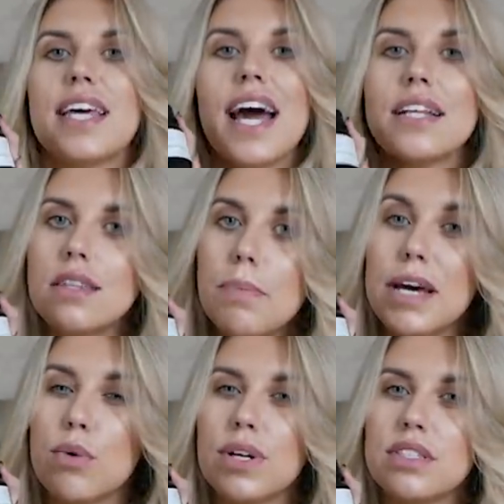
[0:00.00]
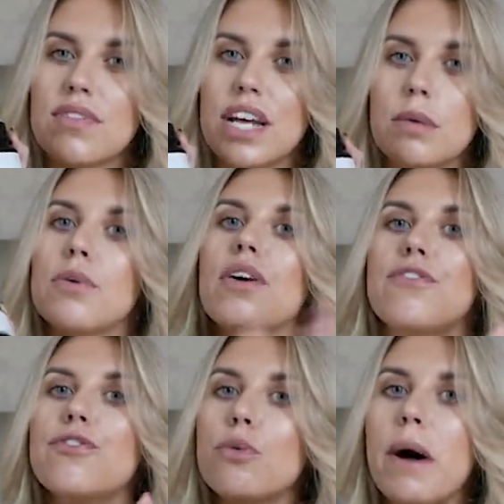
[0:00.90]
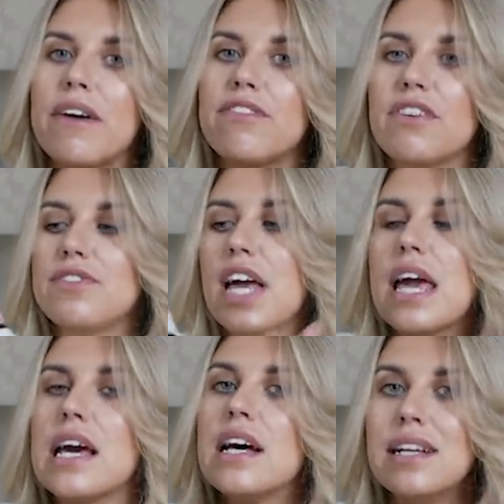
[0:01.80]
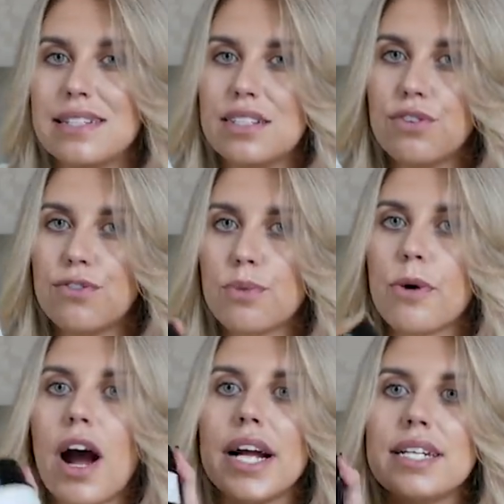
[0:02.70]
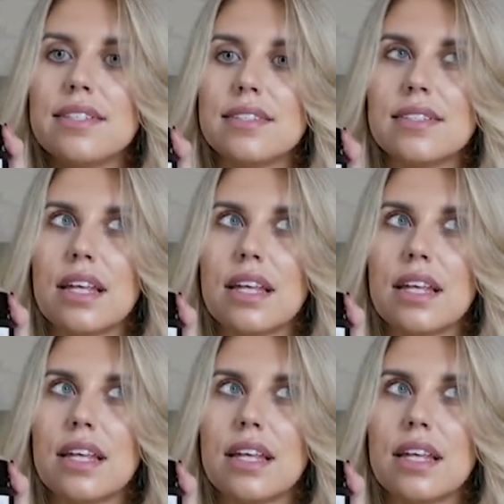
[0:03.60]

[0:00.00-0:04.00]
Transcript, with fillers: They had the bigger ones available at four pound fifty, still full price.